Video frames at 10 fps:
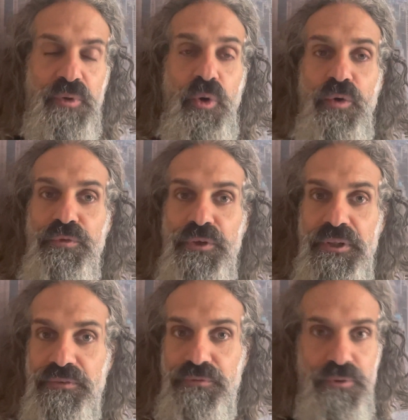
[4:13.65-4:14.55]
over,
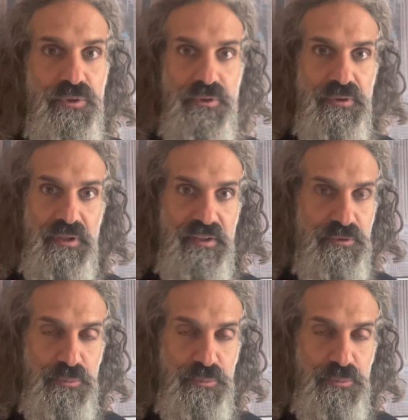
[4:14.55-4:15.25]
and for every